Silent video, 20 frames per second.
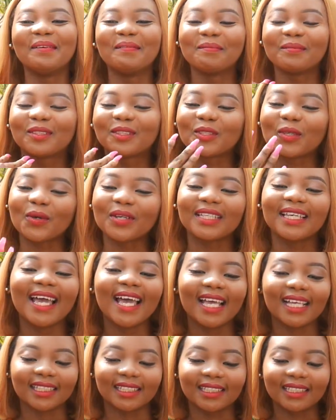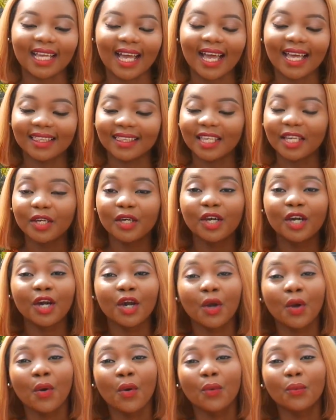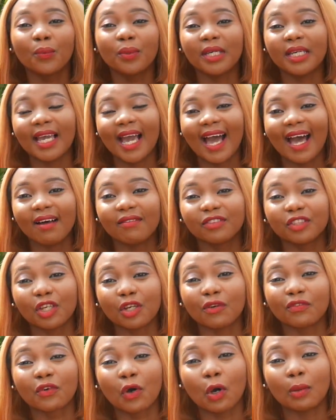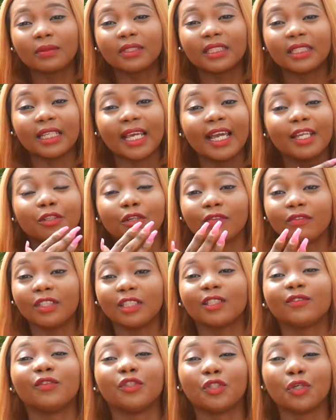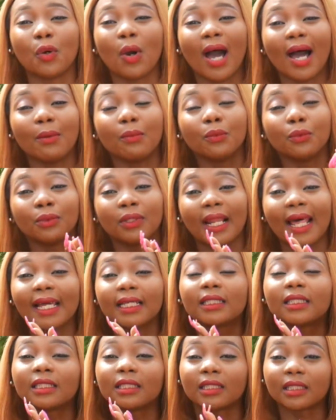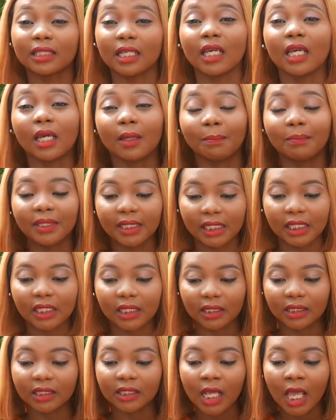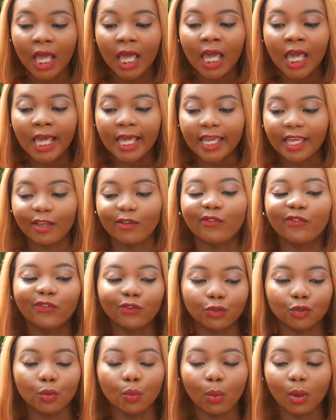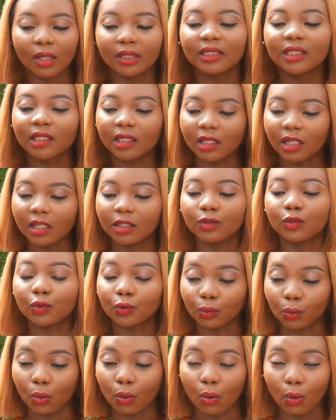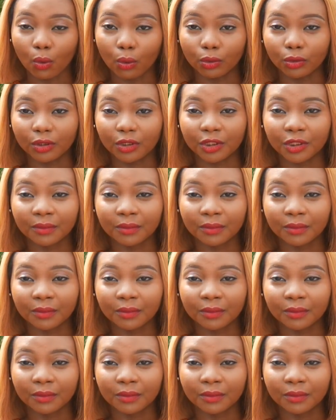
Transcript: So yes, I think we have sort of come to the end of this video, and we would like to say, please, if you want to learn to code,